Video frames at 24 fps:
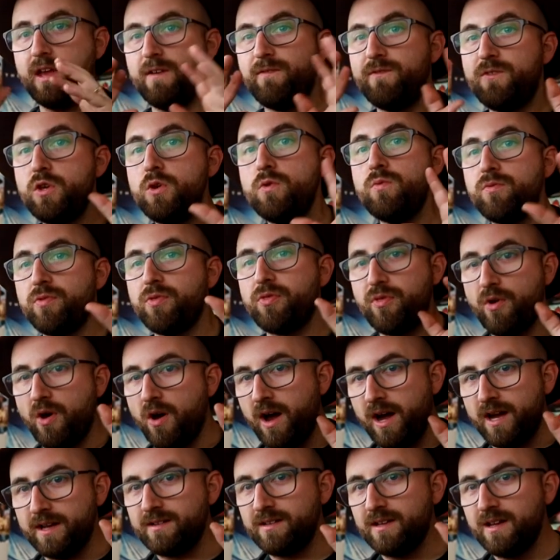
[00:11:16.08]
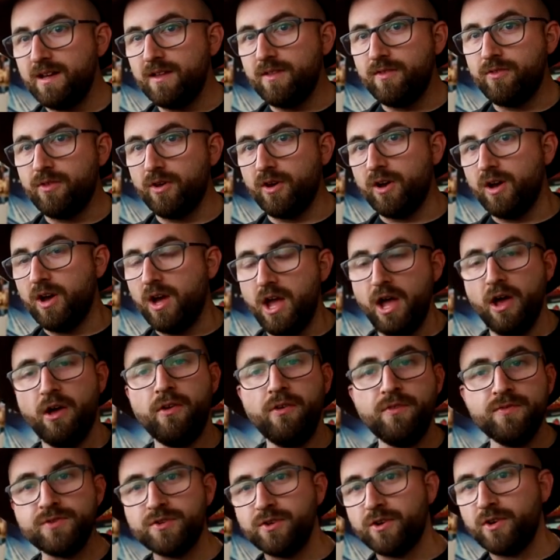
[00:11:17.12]
If you thought the
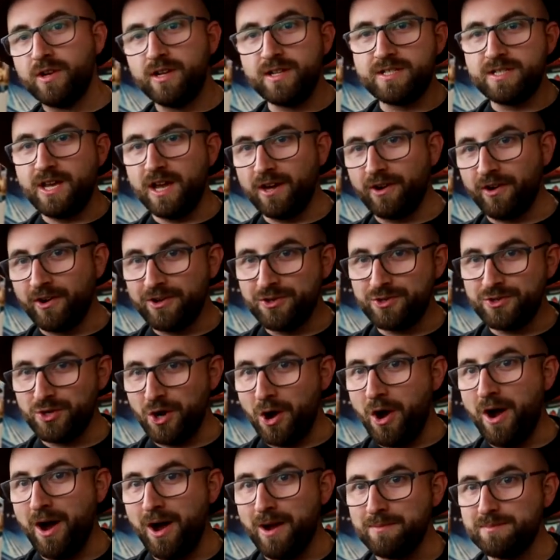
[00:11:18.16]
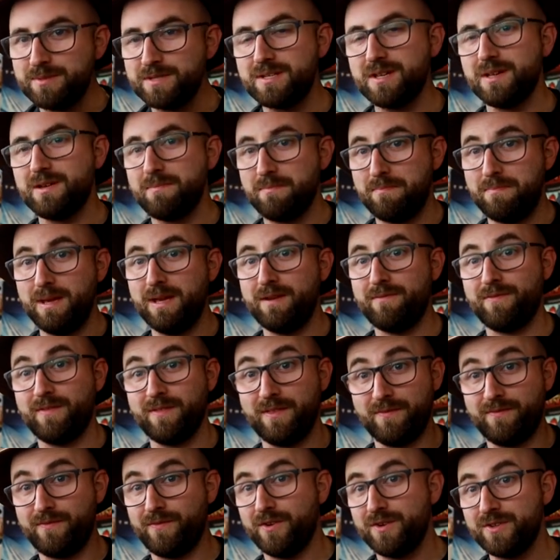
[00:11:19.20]
elves are going to take our jobs bit from
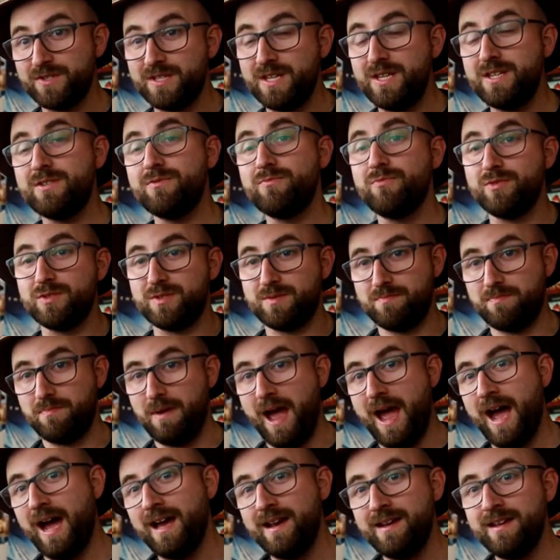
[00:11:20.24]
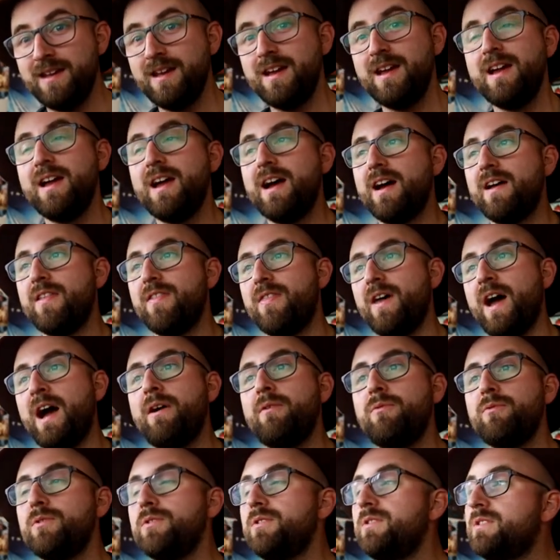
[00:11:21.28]
the first season was bad,
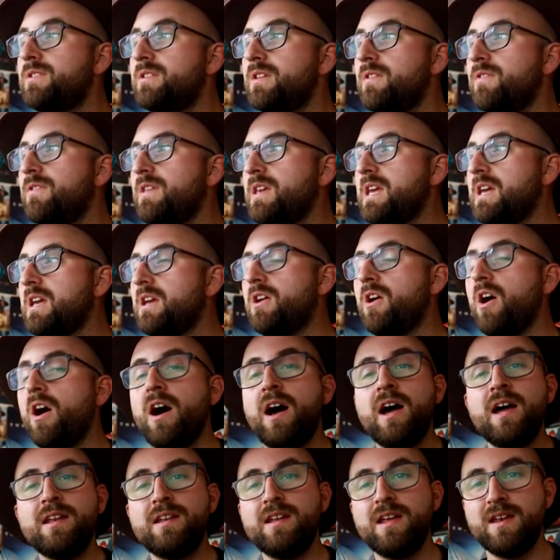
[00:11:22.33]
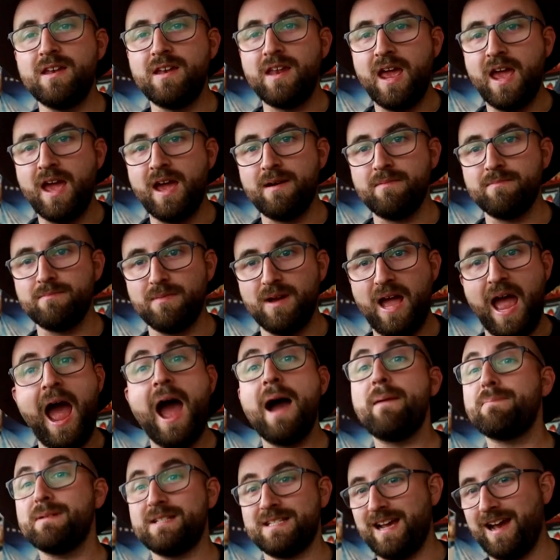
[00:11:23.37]
that was the goddamn
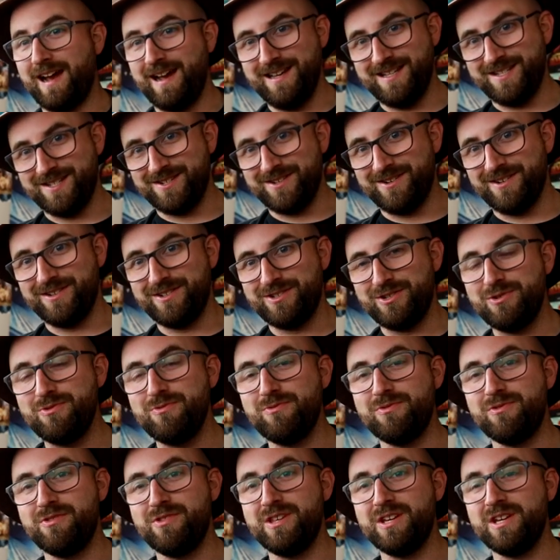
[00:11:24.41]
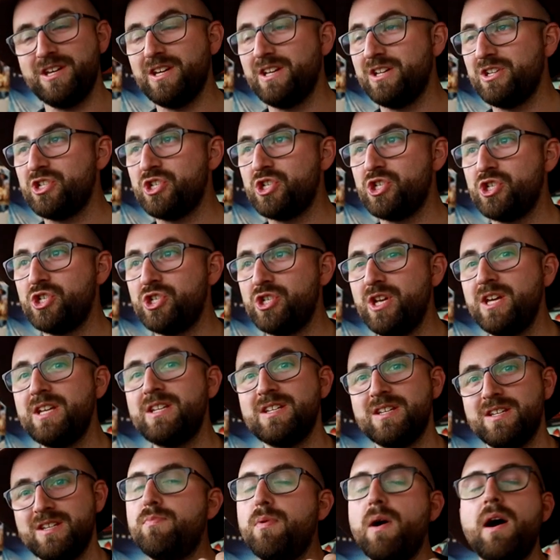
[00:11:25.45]
appetizer to the
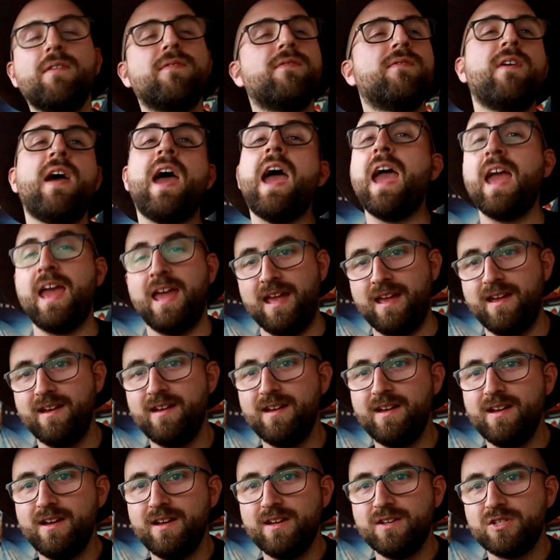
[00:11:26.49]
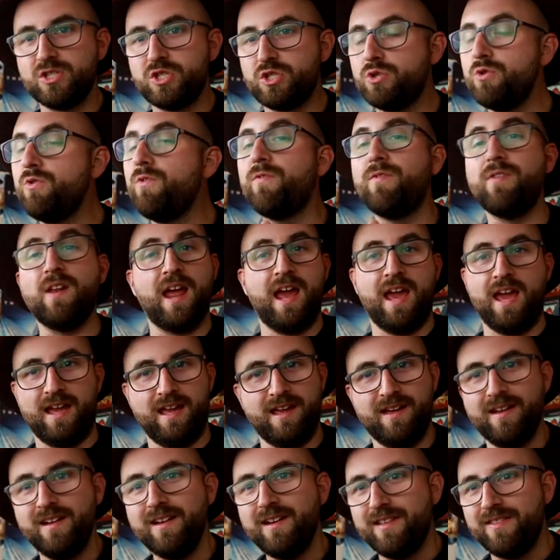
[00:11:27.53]
shit buffet
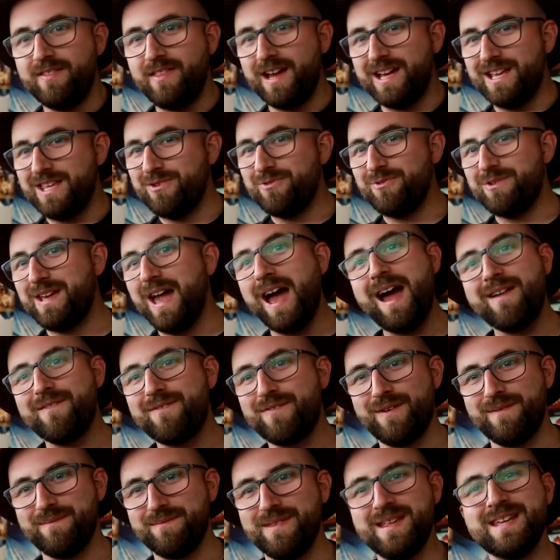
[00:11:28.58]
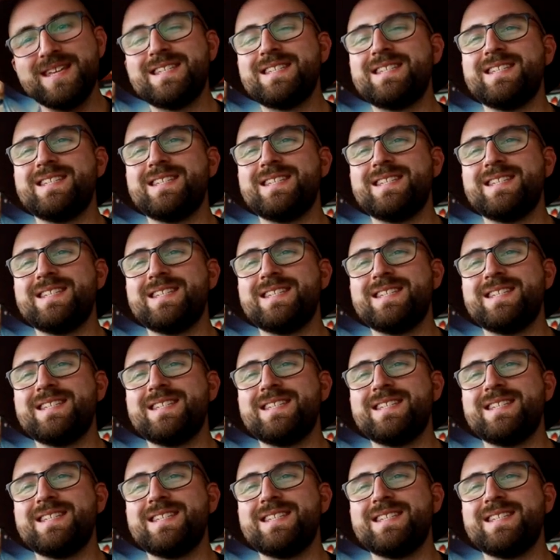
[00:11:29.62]
souffle that you get from this